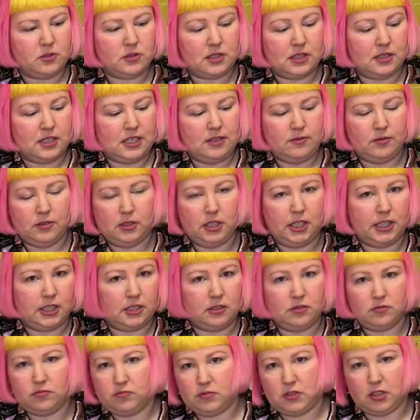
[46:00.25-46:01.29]
and even like
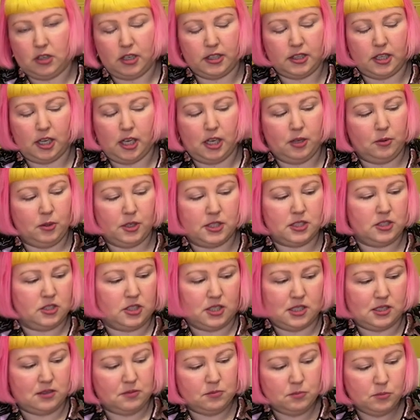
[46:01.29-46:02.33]
their other artworks are
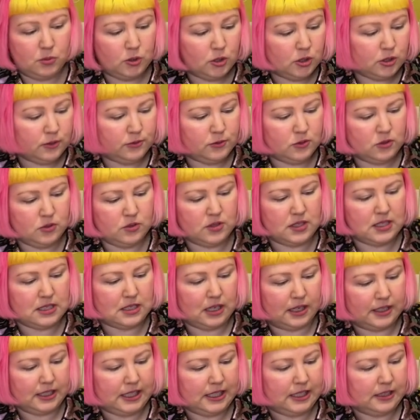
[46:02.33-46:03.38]
just beautiful,
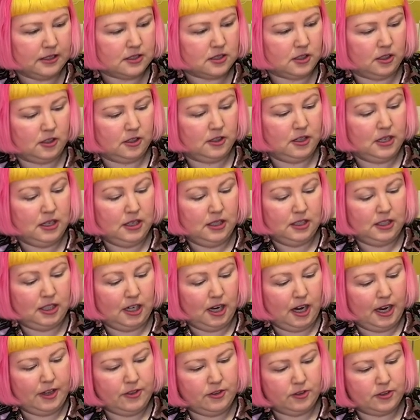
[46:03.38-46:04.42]
stunning. So yeah,
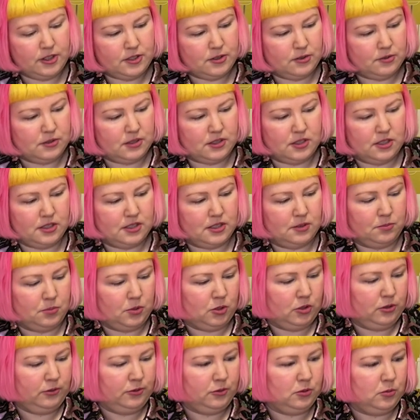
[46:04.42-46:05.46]
I thought this was just a
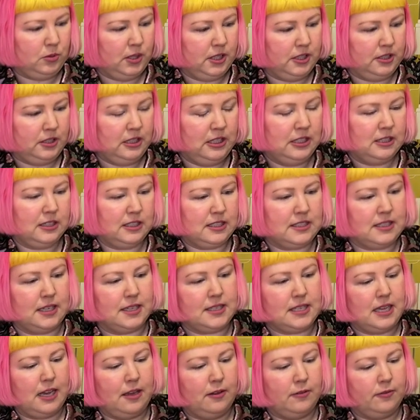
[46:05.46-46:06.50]
beautiful one. It
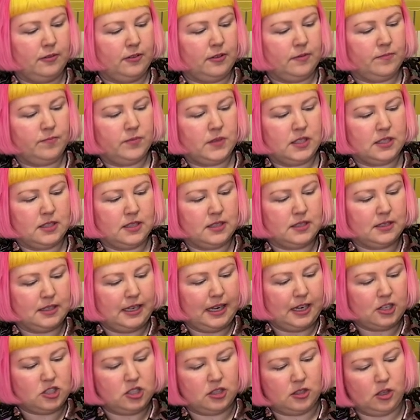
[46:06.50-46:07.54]
does have, this isn't
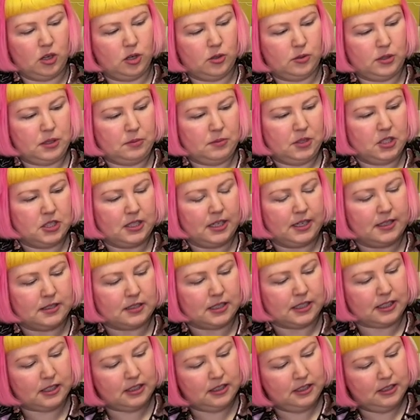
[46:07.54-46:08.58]
actually the whole image. It has like